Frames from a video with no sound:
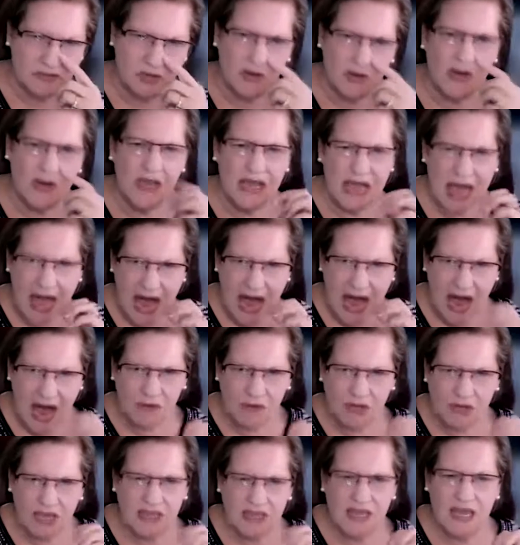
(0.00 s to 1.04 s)
there,
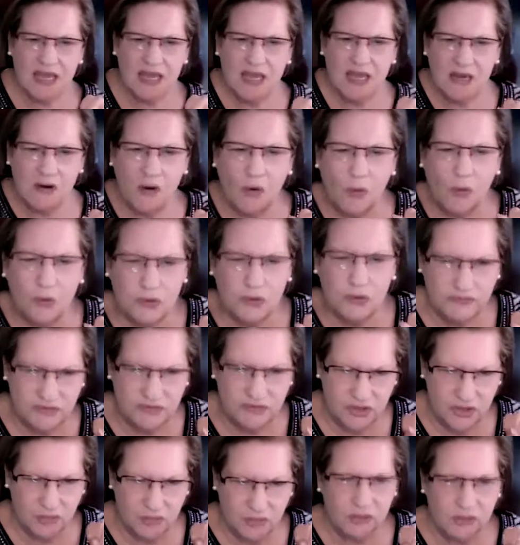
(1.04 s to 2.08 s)
how can they get a hold of
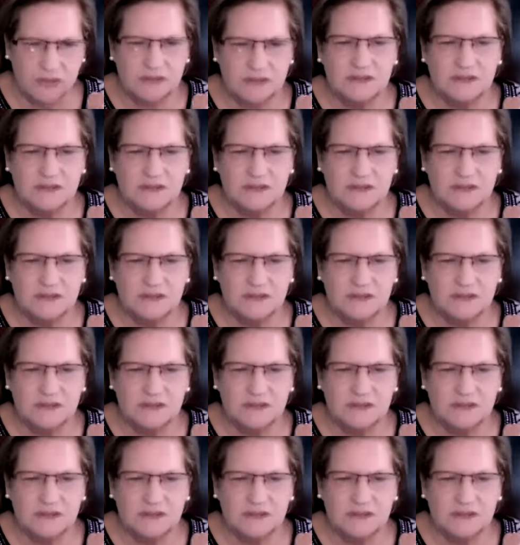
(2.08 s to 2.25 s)
you?